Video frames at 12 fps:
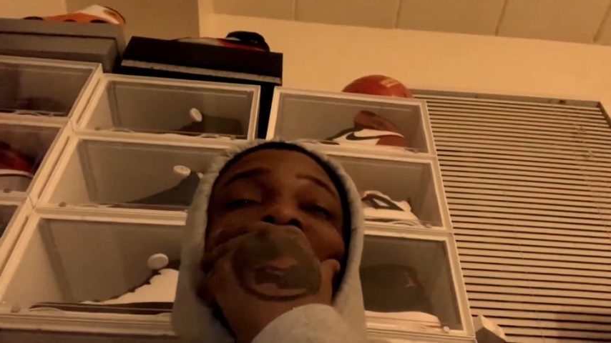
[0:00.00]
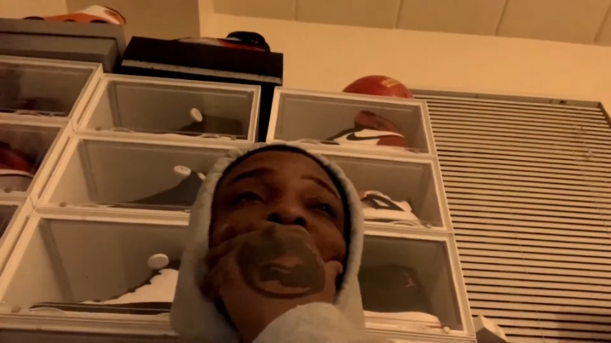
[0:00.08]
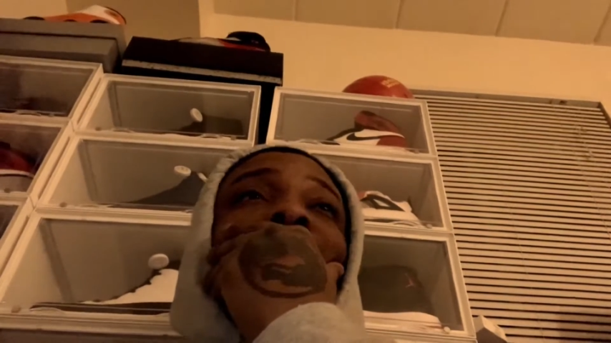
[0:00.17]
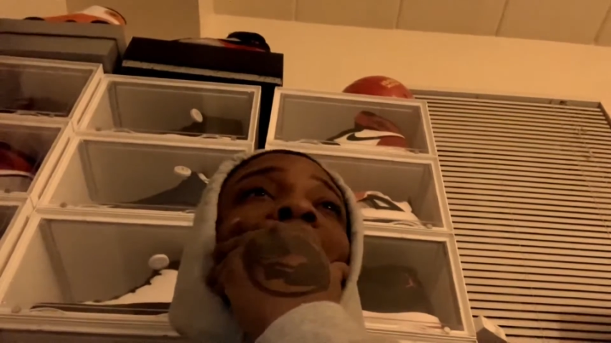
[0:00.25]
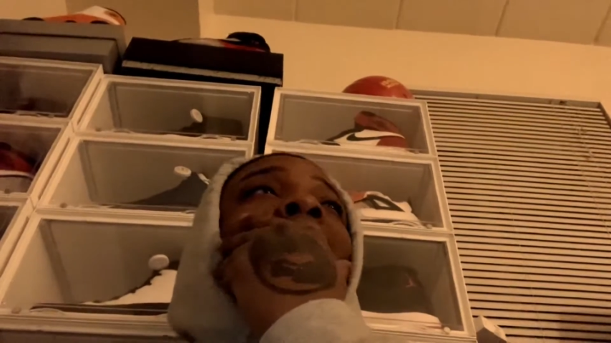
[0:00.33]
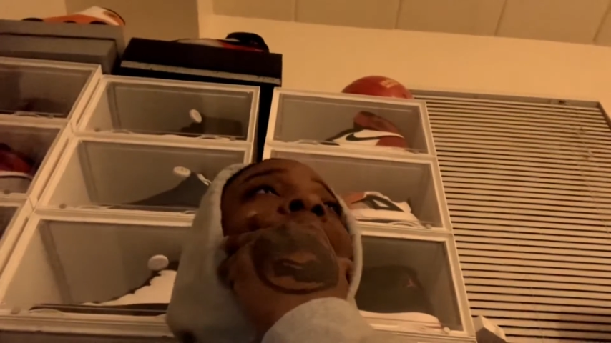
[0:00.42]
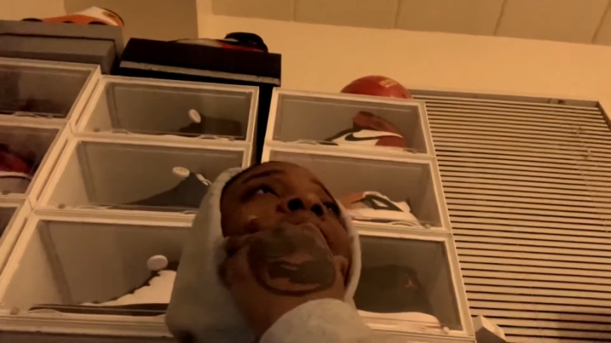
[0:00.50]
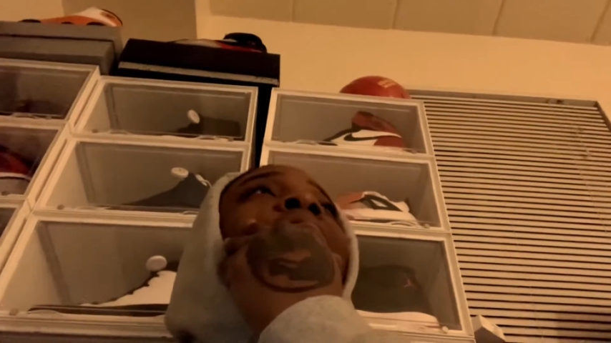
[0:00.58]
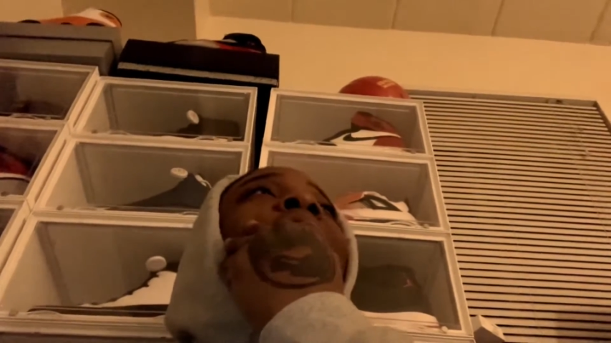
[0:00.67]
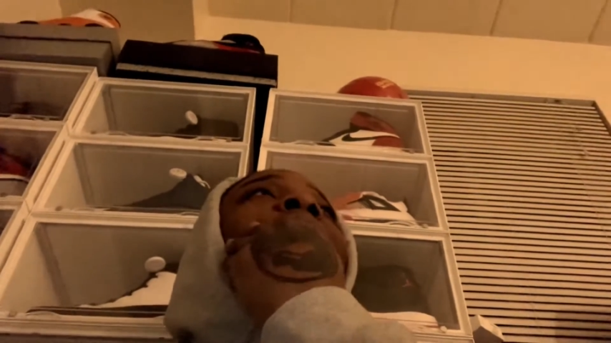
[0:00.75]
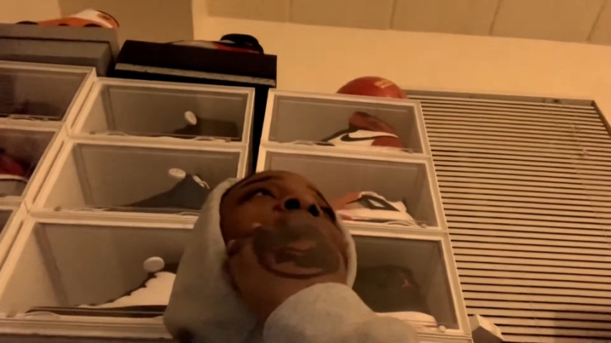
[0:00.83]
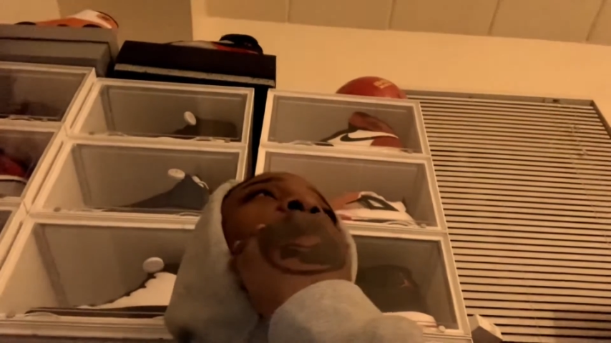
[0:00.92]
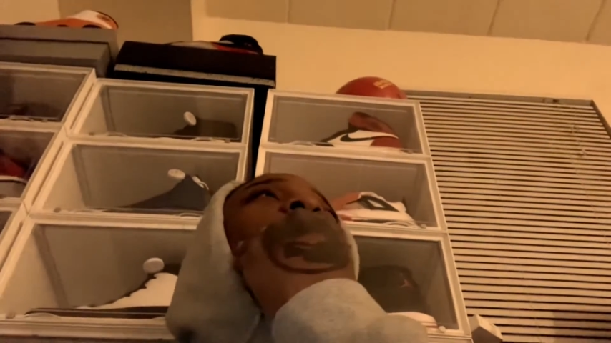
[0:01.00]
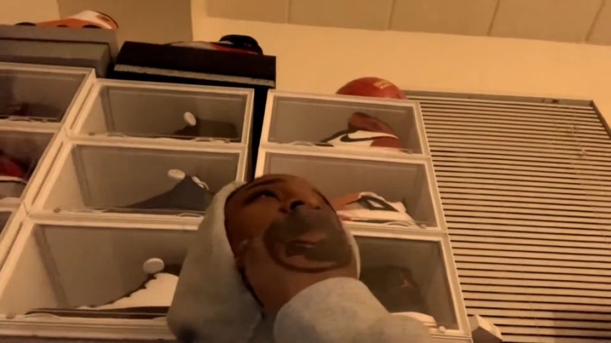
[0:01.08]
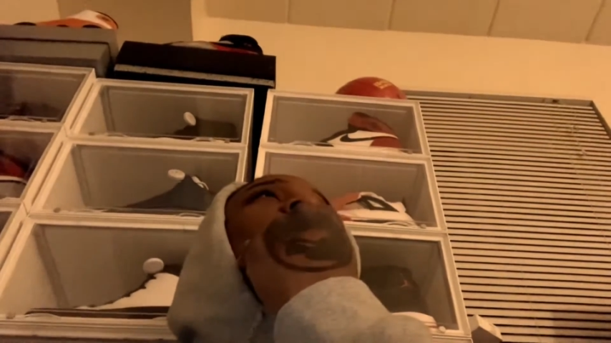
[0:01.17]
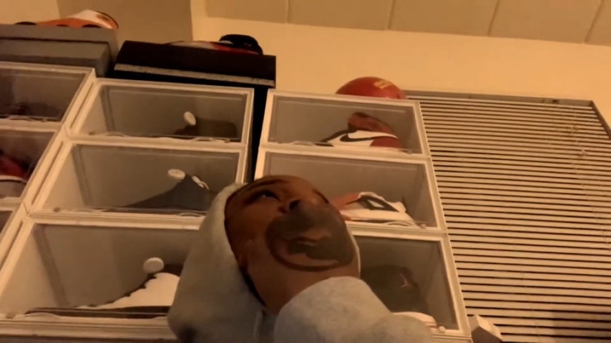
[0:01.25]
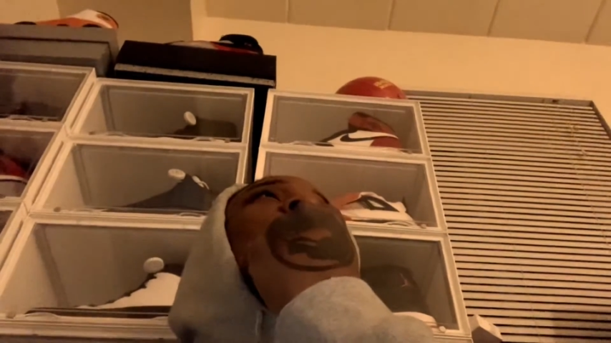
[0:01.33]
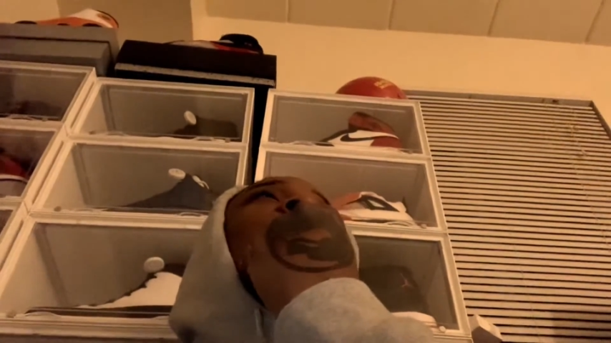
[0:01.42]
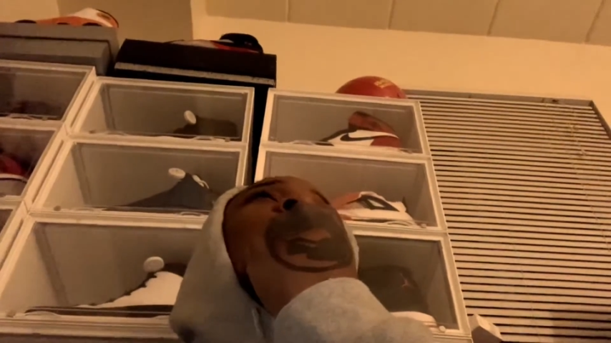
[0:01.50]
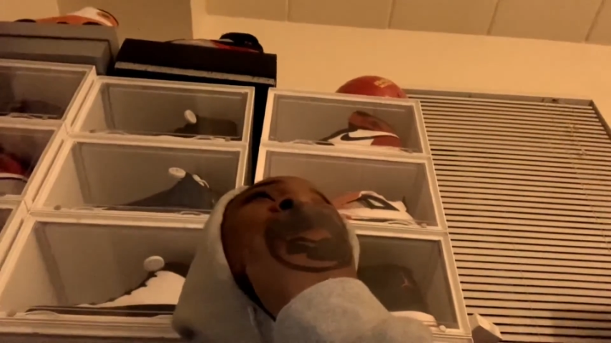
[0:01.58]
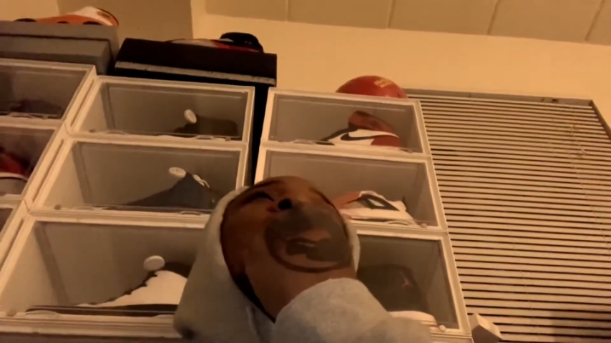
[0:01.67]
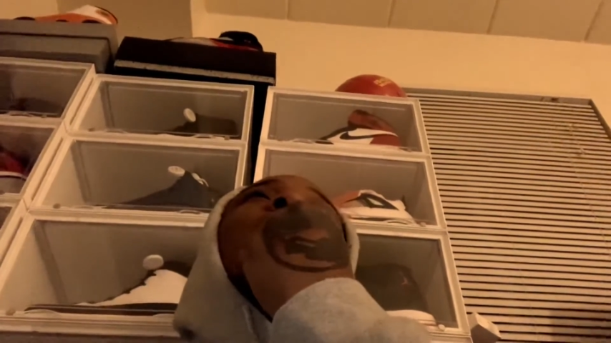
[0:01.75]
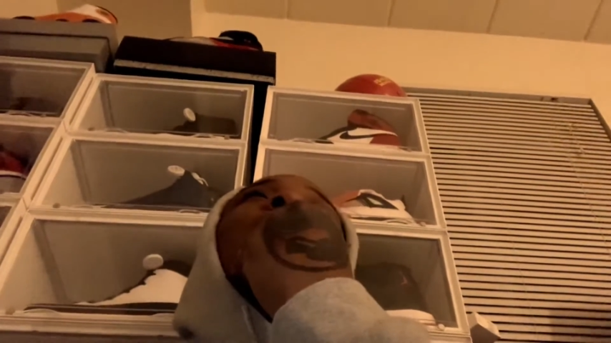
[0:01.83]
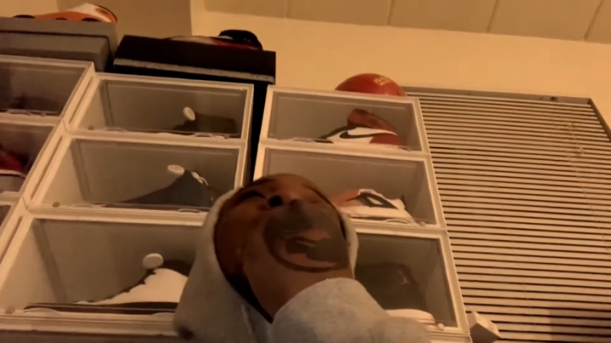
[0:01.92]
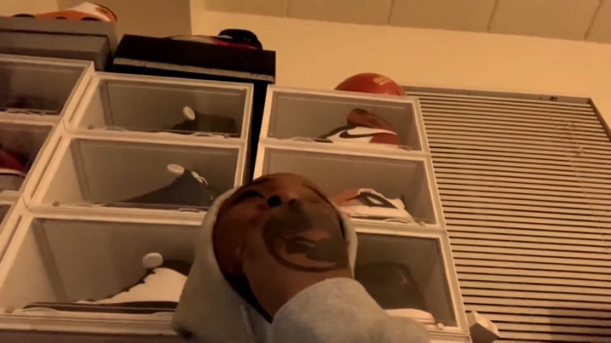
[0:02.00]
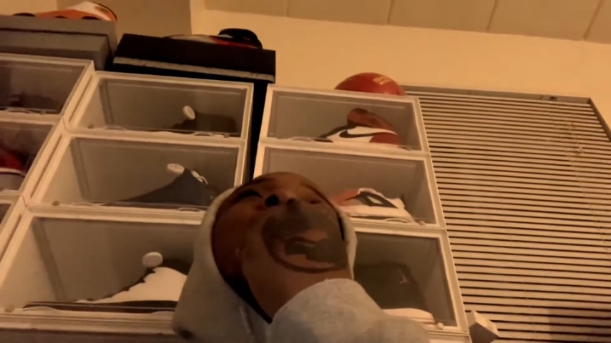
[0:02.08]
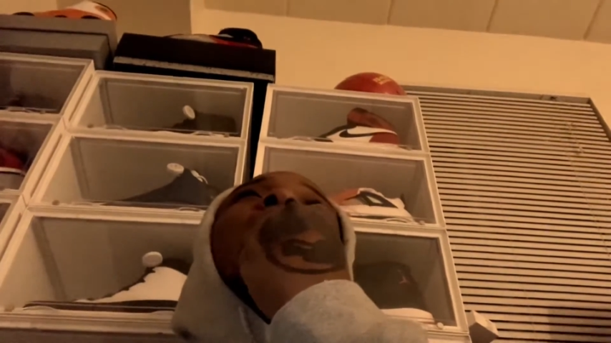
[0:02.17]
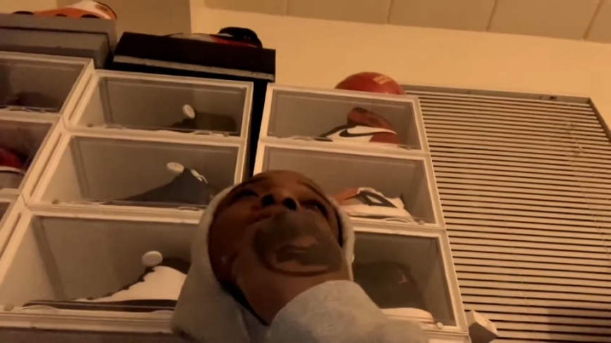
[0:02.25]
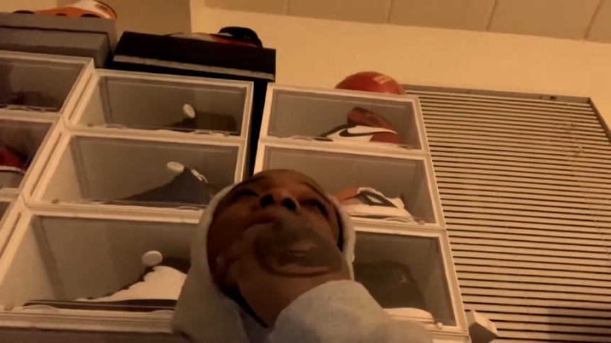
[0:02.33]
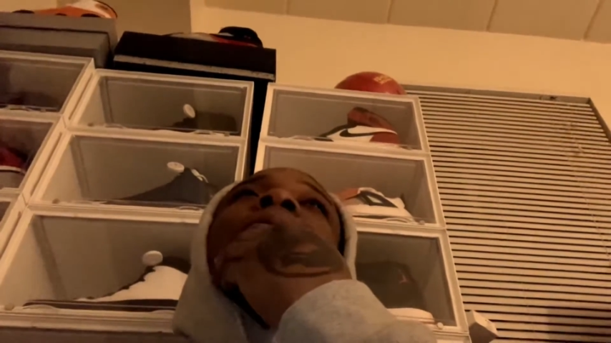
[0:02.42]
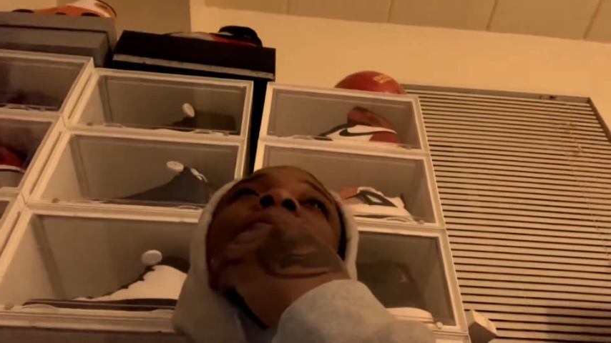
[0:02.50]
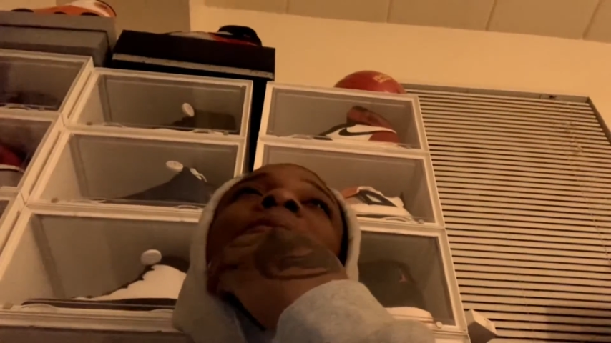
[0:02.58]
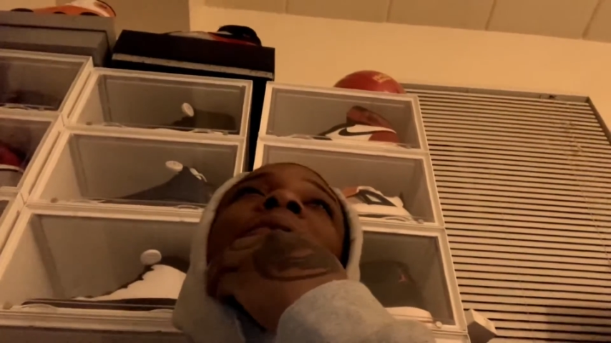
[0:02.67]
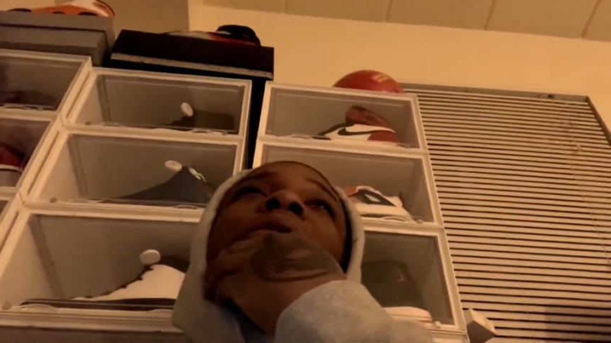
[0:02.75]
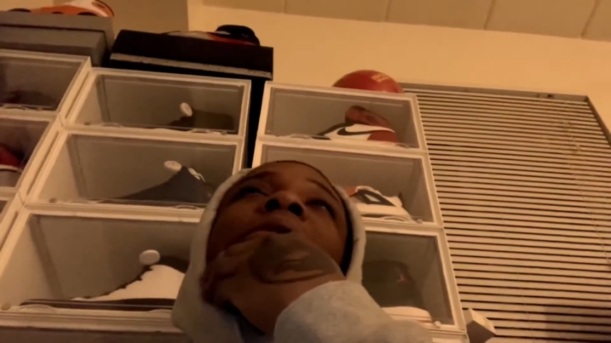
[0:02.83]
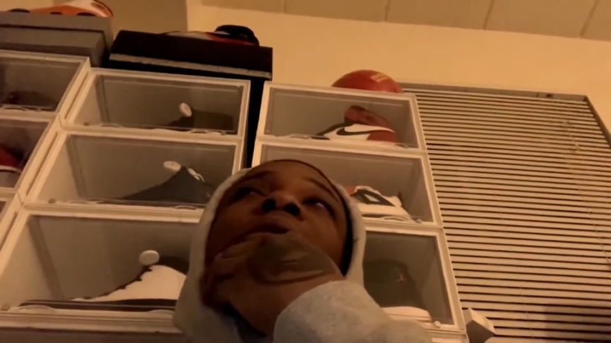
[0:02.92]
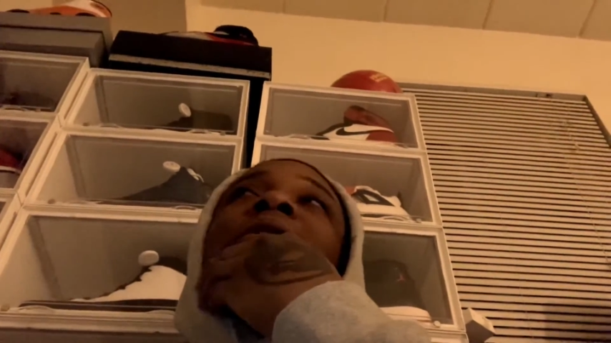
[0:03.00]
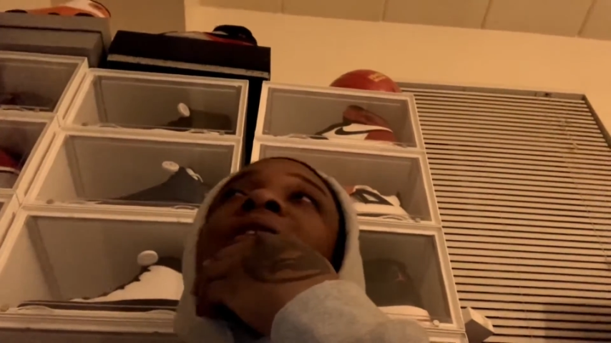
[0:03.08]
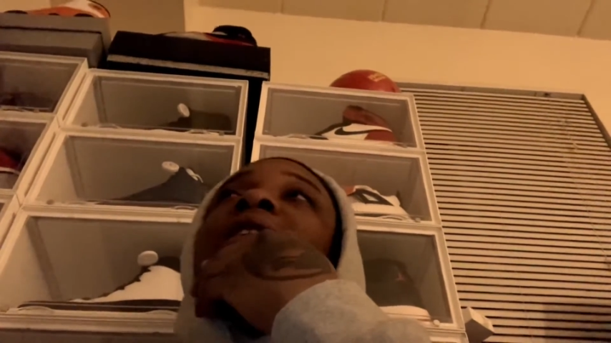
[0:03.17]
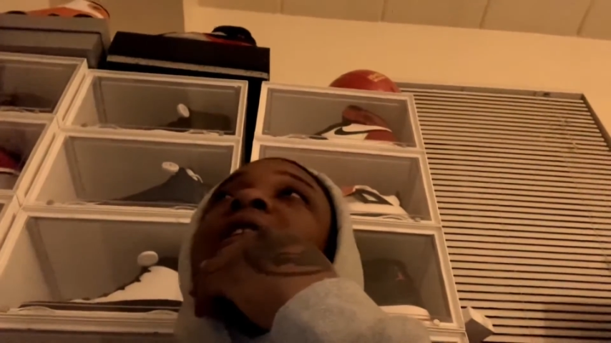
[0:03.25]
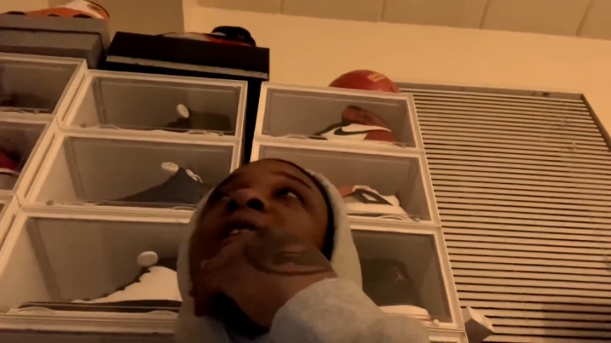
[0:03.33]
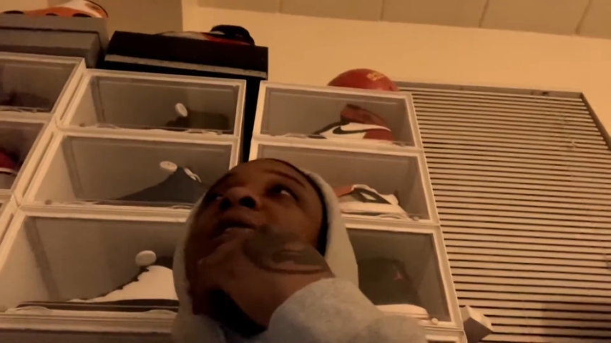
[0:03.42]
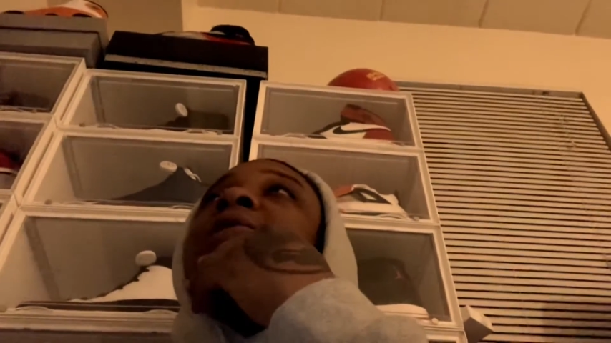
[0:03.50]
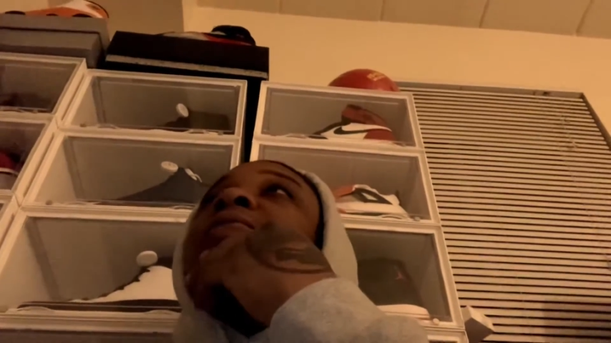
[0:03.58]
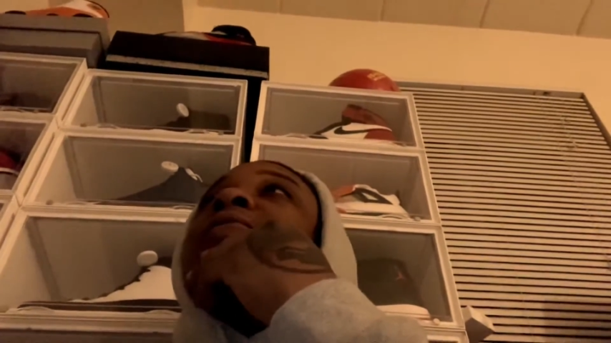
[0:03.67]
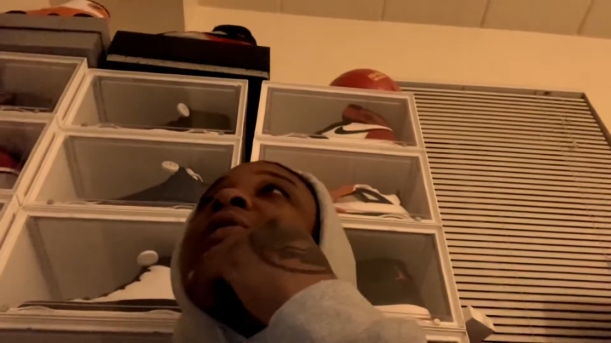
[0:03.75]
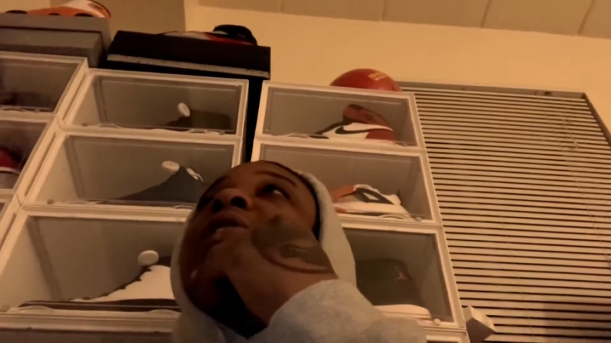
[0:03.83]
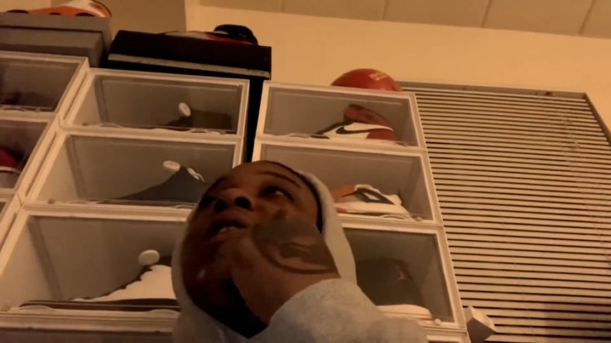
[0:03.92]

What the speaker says: [unreadable: no face in view]